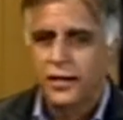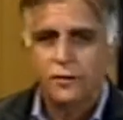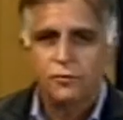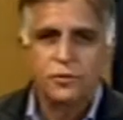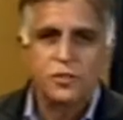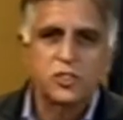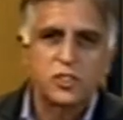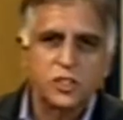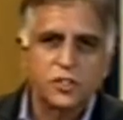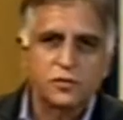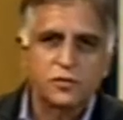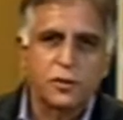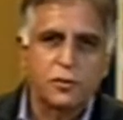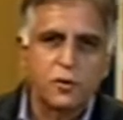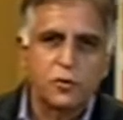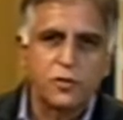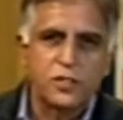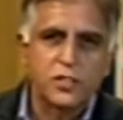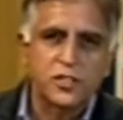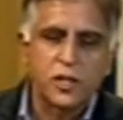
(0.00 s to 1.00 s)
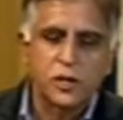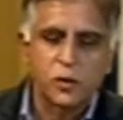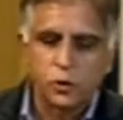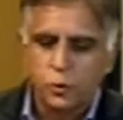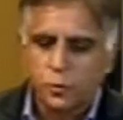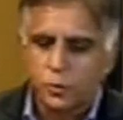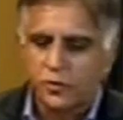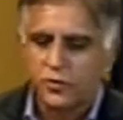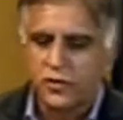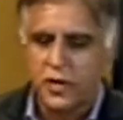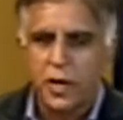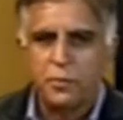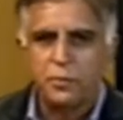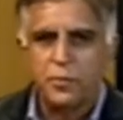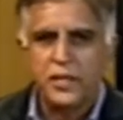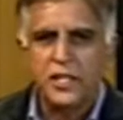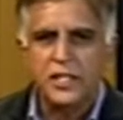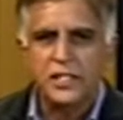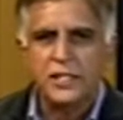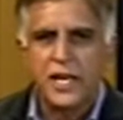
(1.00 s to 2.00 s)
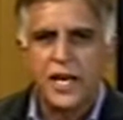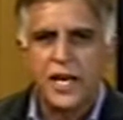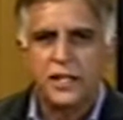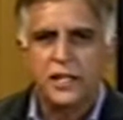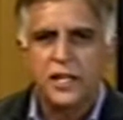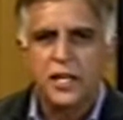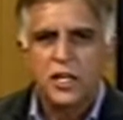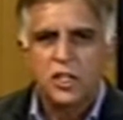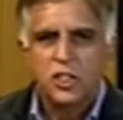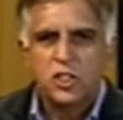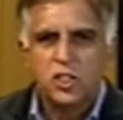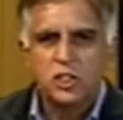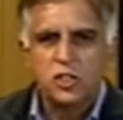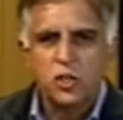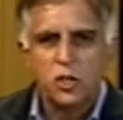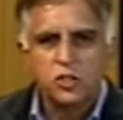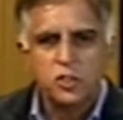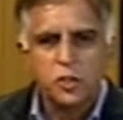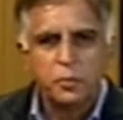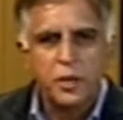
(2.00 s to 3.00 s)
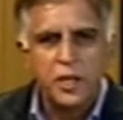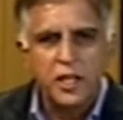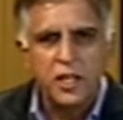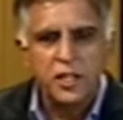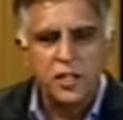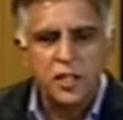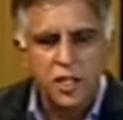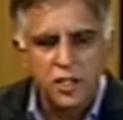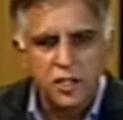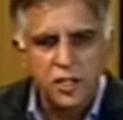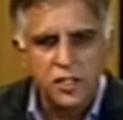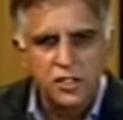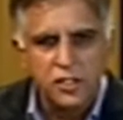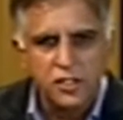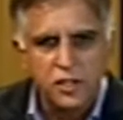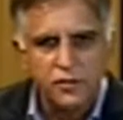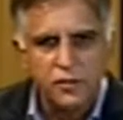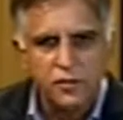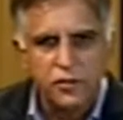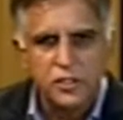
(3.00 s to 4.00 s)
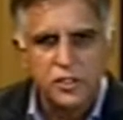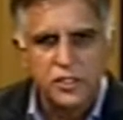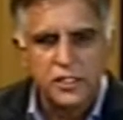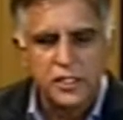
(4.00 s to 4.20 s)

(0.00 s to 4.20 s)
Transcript: which is from the Vista group of companies, and she's also been in the industry for